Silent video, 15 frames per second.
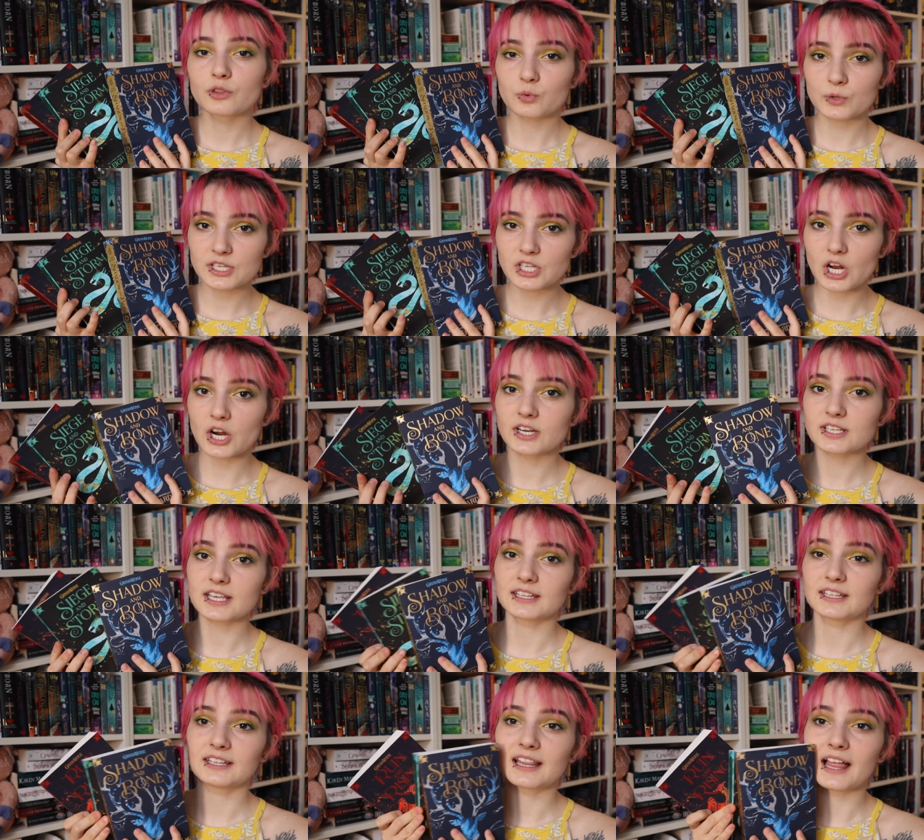three stars
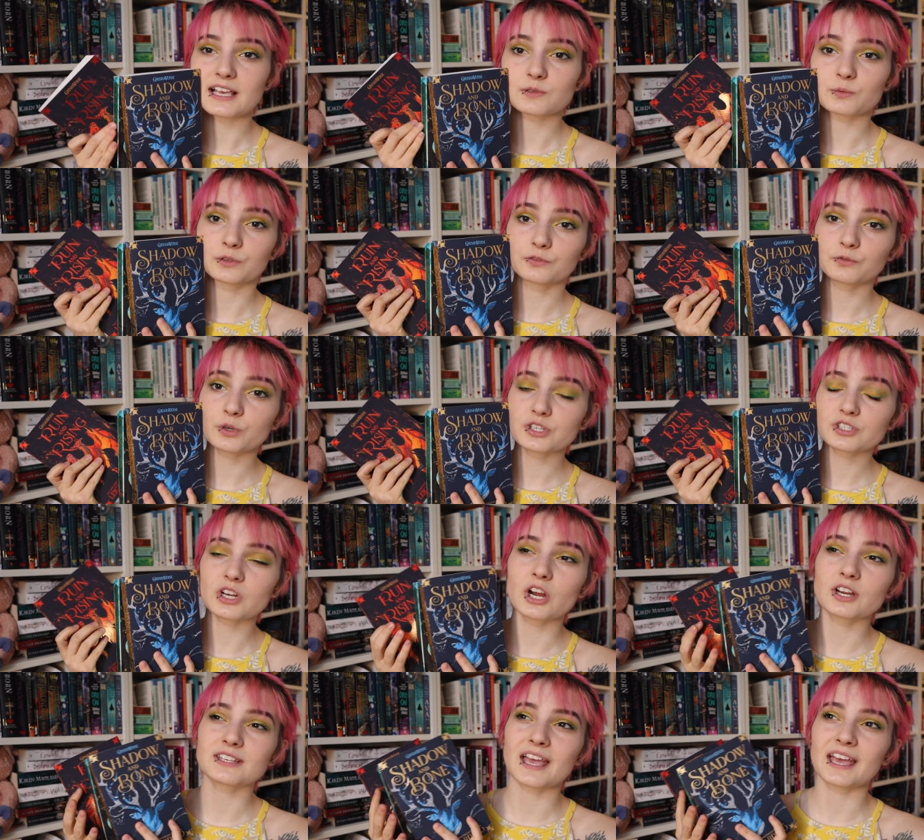and then the last one four
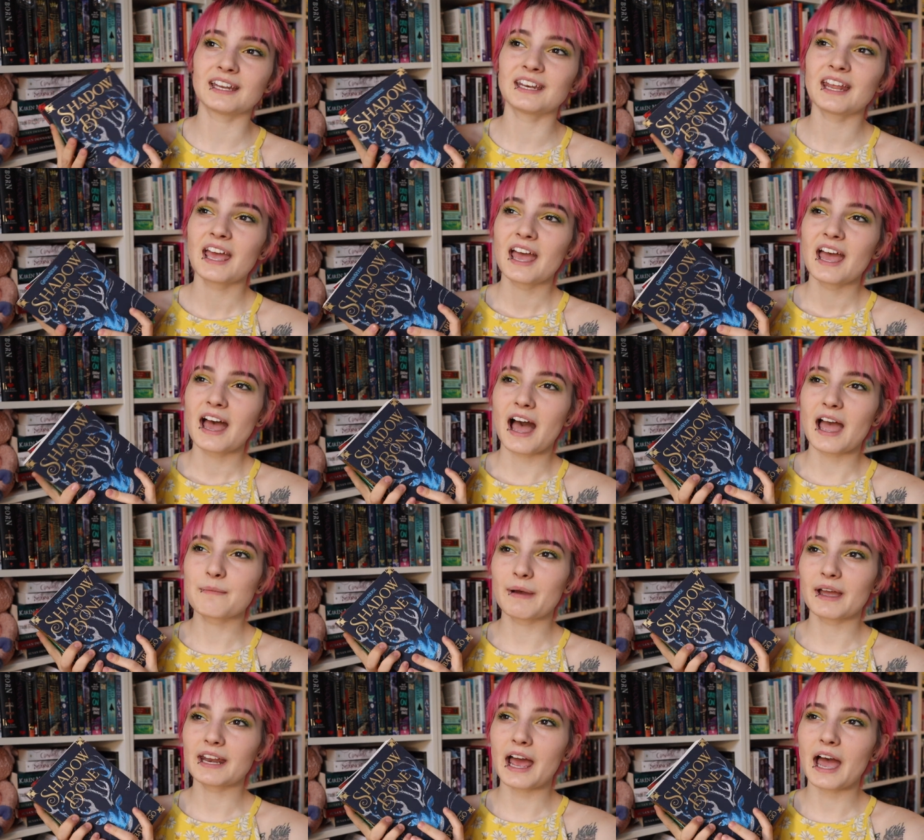stars and I
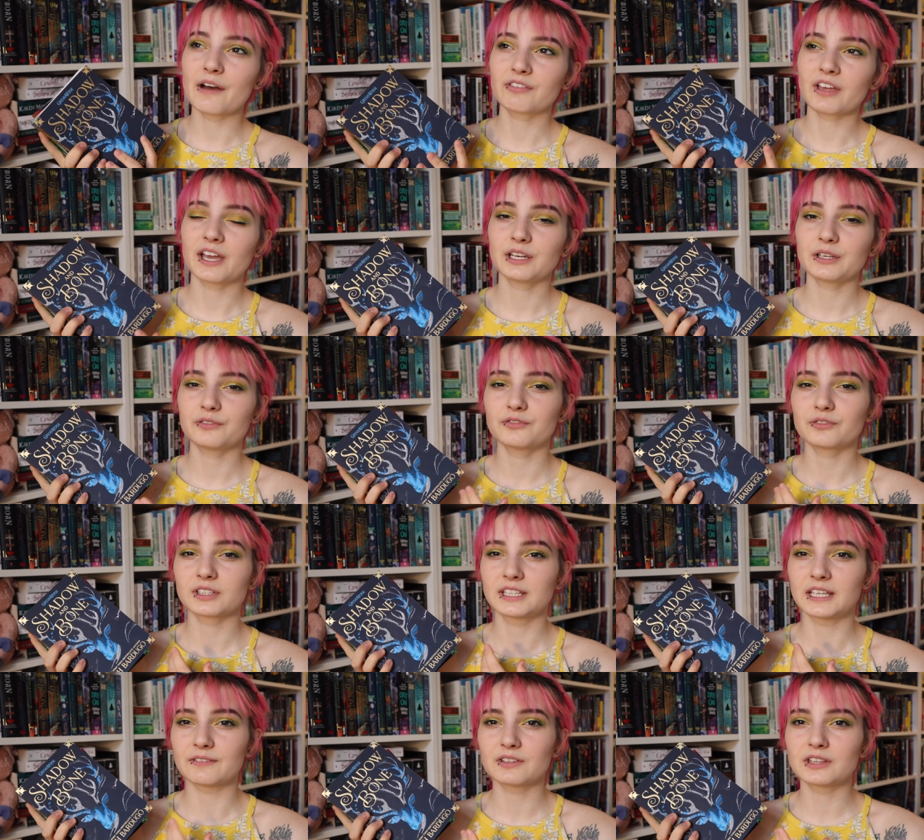might have kind
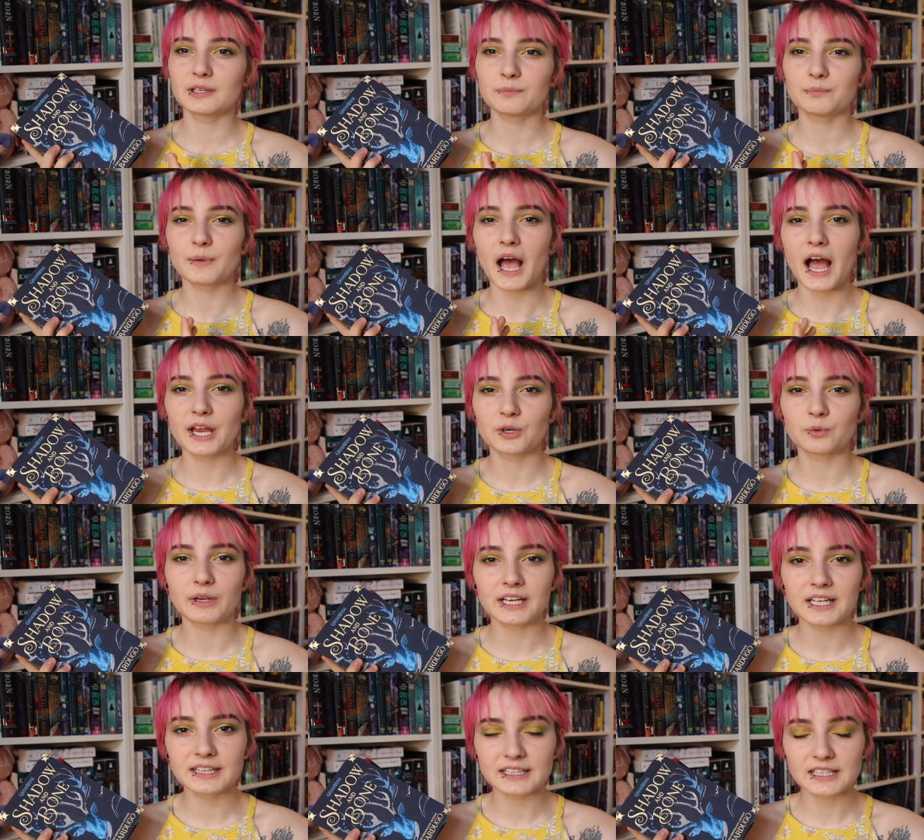of given them higher
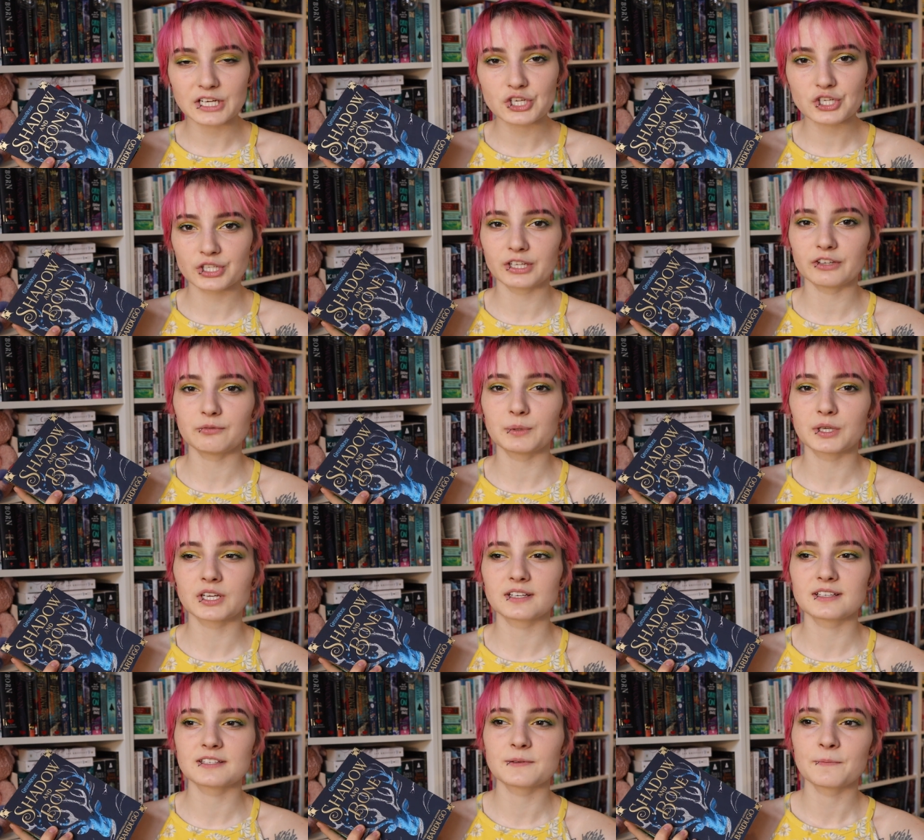rating than I should have
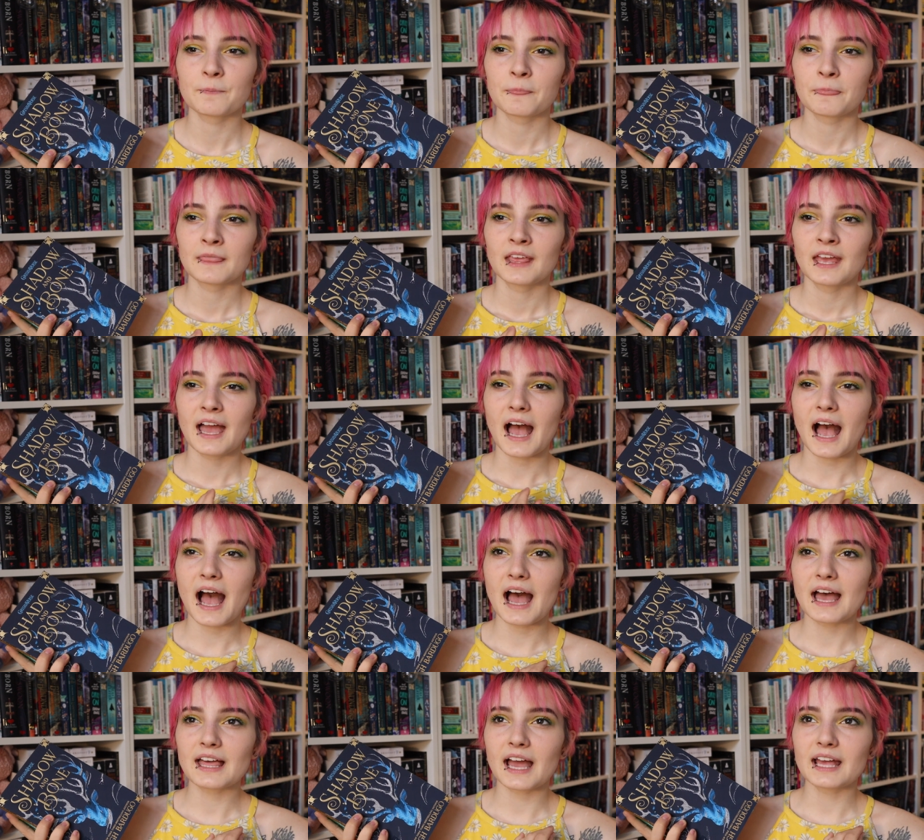because
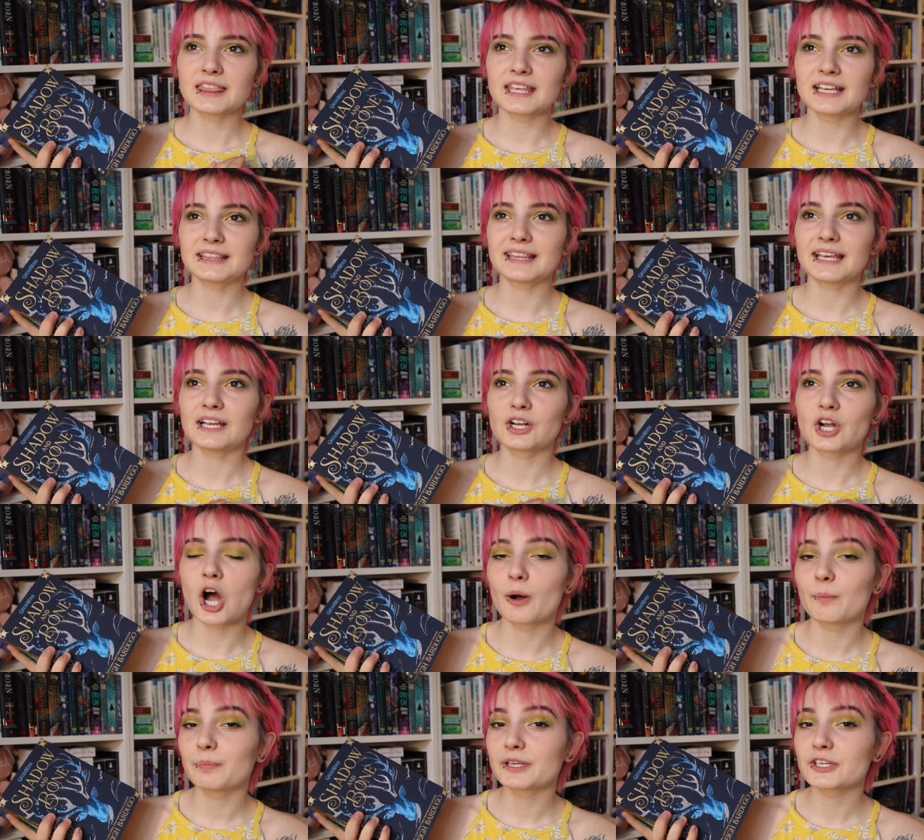I think they
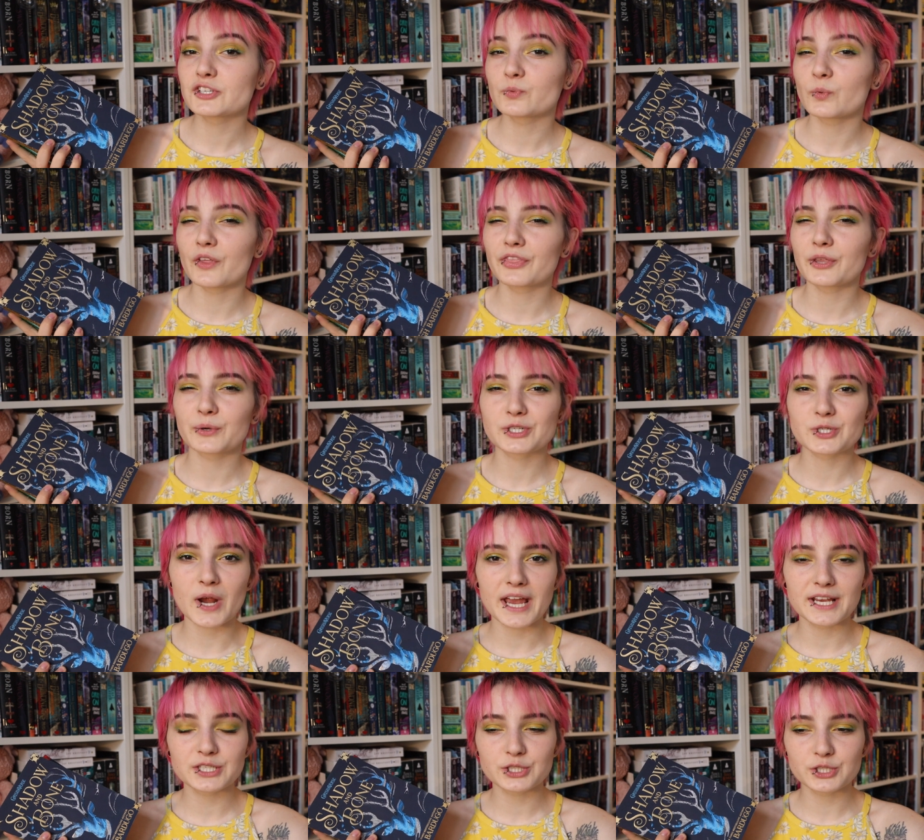accomplished what they were
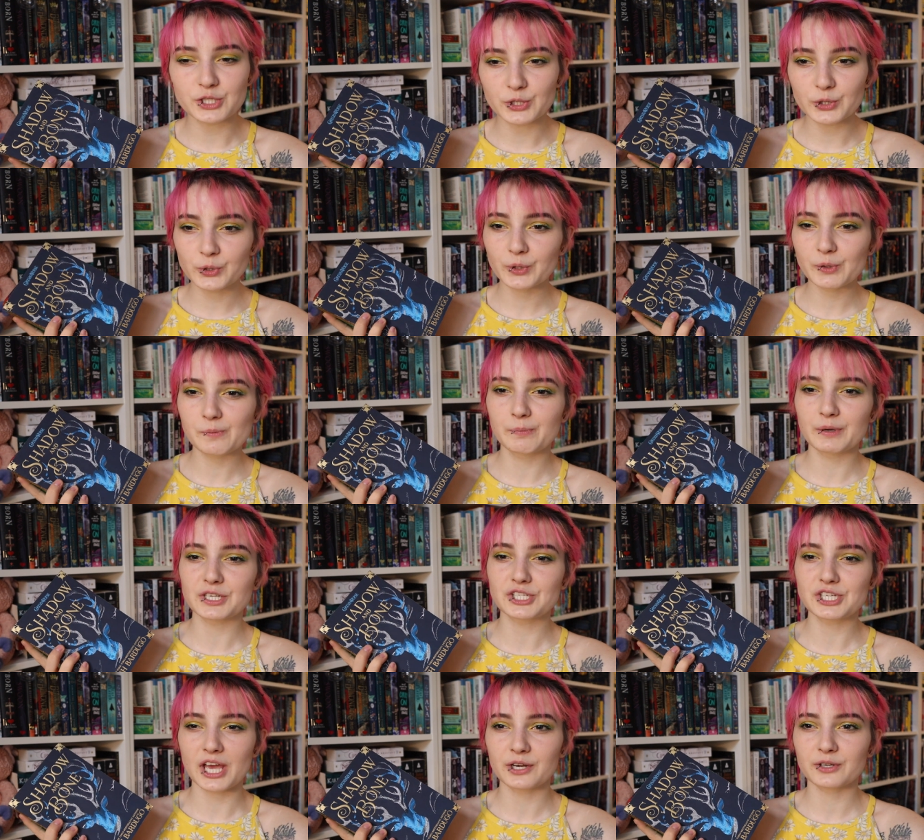trying to do,
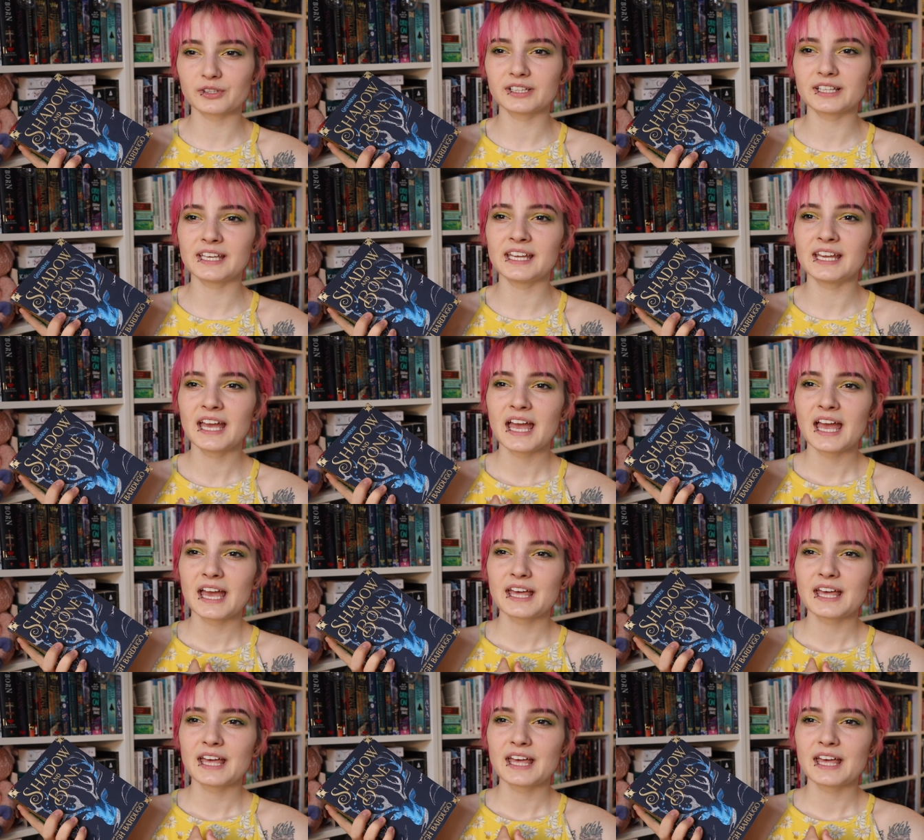but generally